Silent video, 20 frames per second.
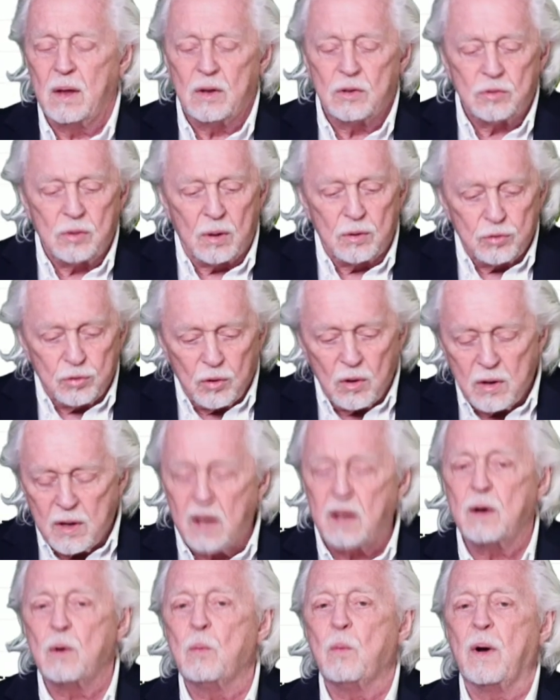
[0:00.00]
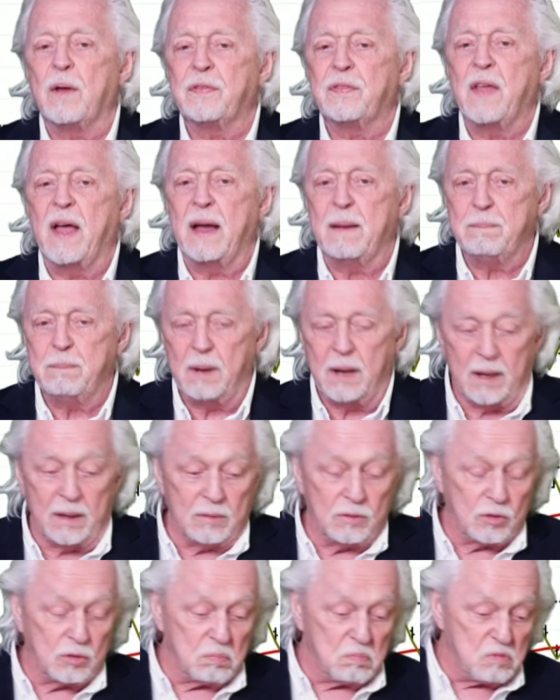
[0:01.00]
So I was looking at what that
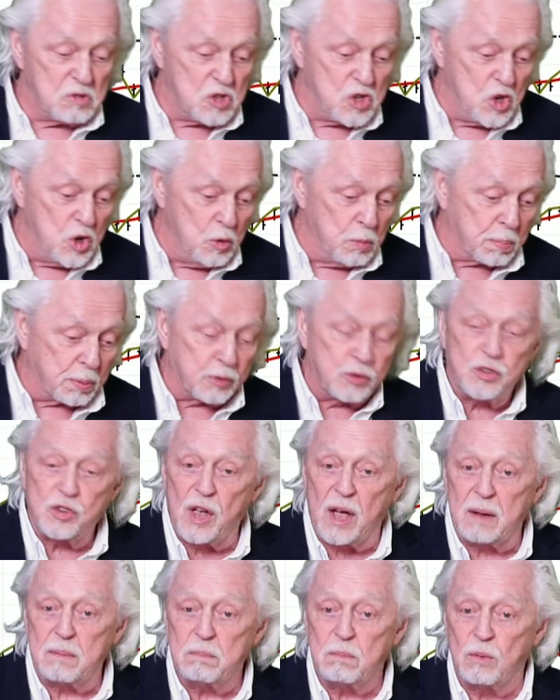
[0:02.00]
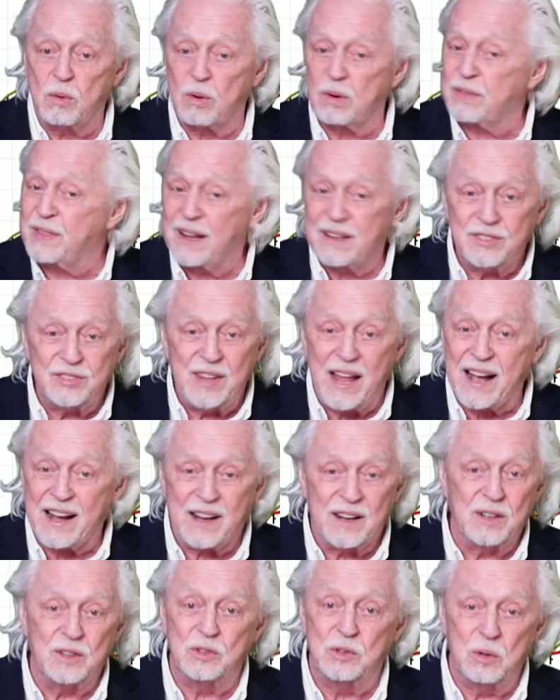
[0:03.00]
means. 2% more. That's not
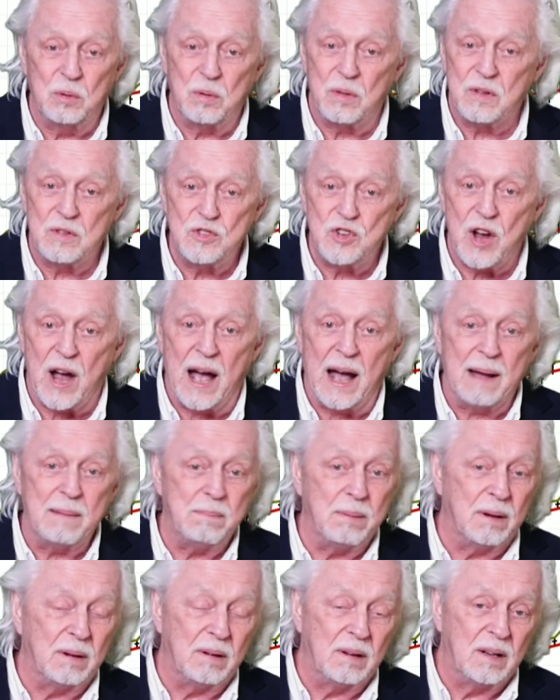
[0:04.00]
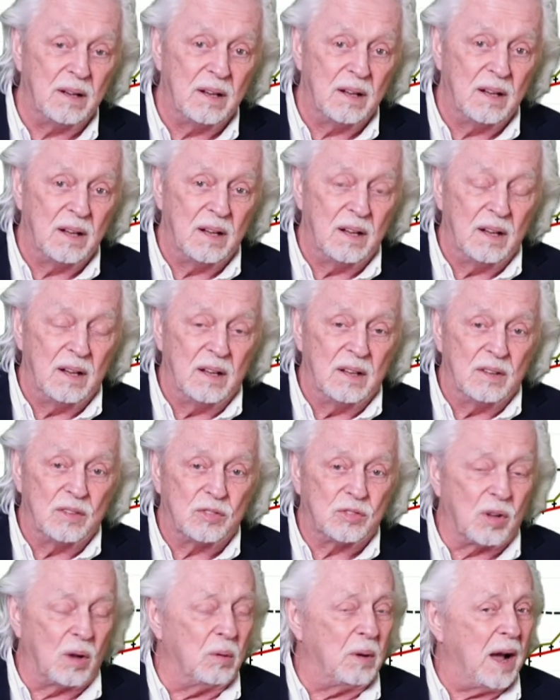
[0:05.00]
going to do the job.
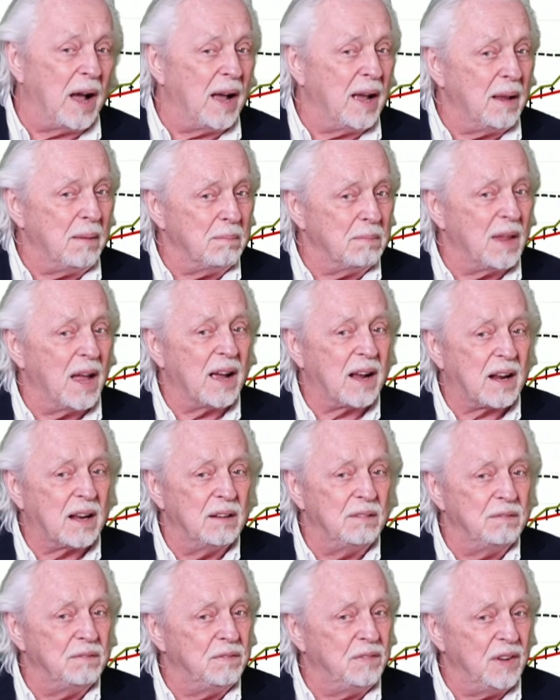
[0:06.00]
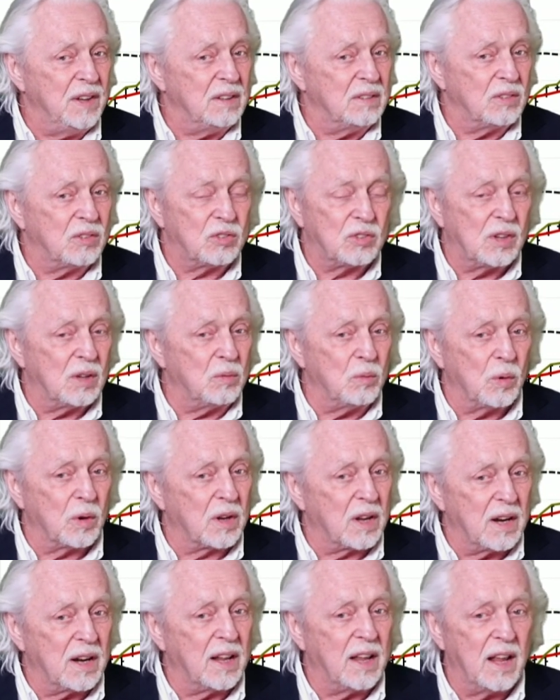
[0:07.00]
So I'm not convinced that we're
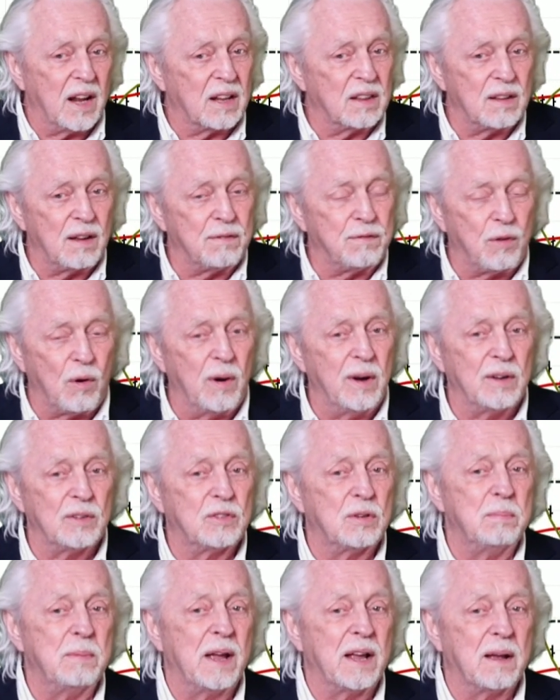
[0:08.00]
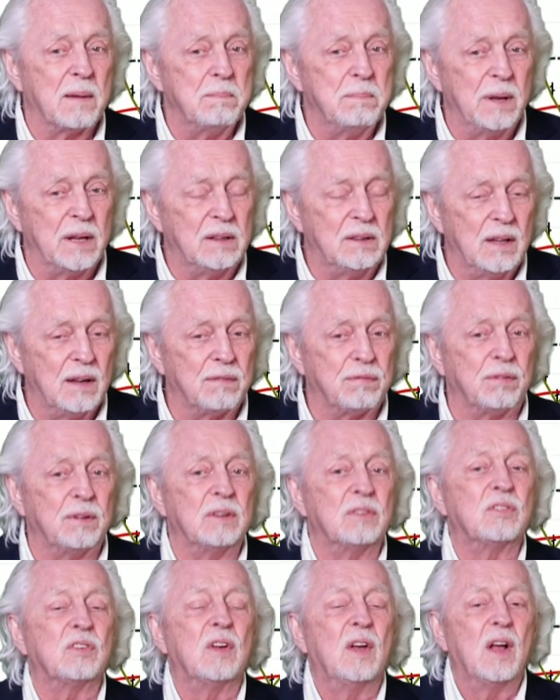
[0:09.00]
going to get enough oil to make a big
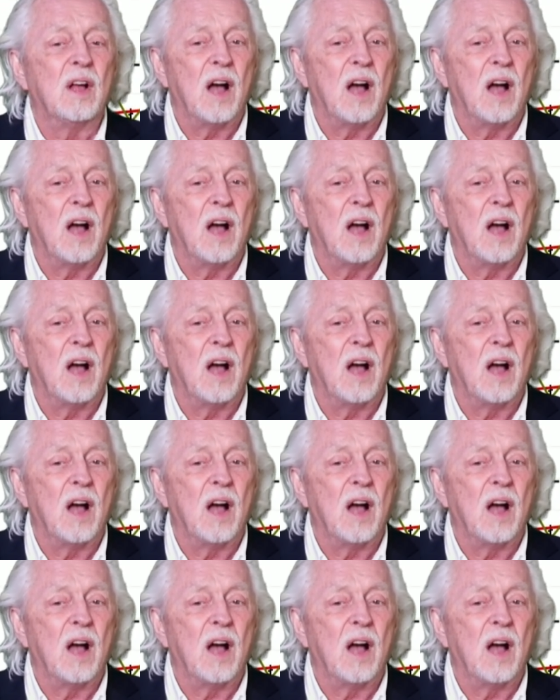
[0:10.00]
difference.